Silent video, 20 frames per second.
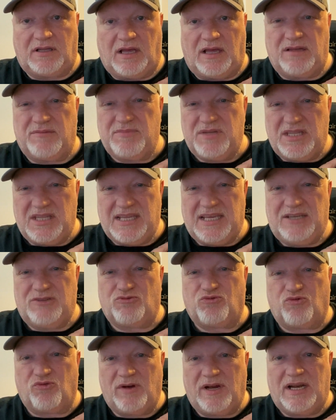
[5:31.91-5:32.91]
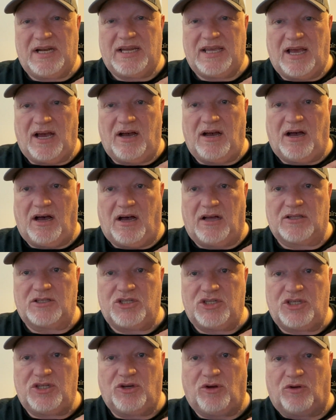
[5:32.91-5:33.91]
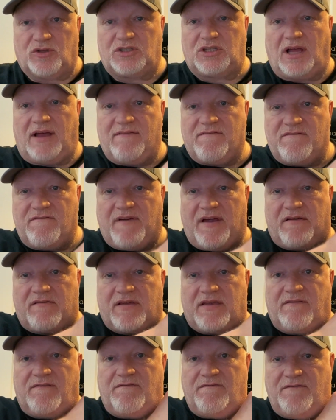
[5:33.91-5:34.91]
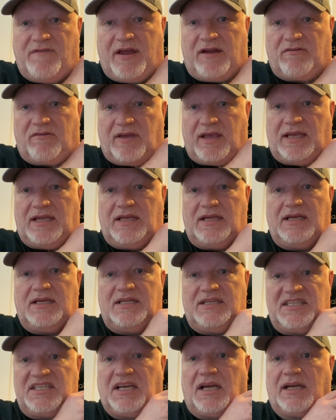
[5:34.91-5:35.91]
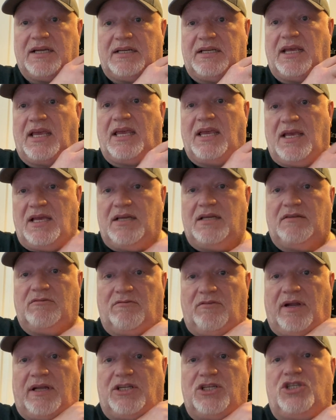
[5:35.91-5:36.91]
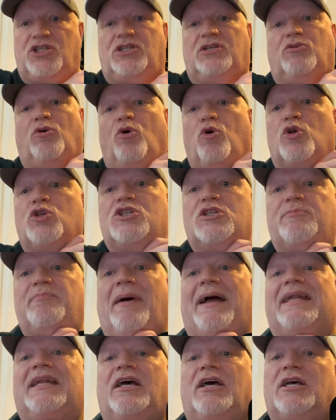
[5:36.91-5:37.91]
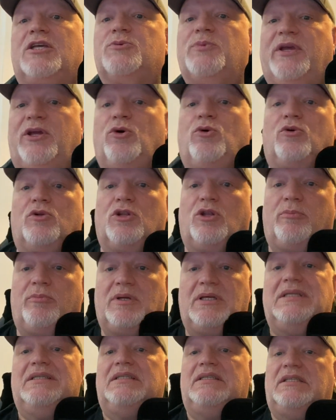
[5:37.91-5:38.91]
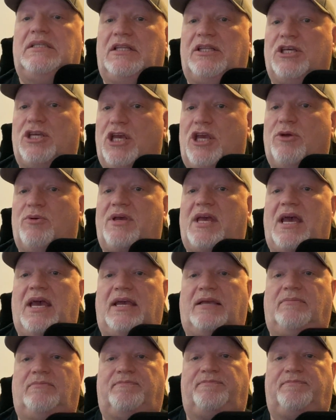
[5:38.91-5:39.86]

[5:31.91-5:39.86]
I mean, these really are just a very, very tidy wrench, or spanner as we call them in the UK.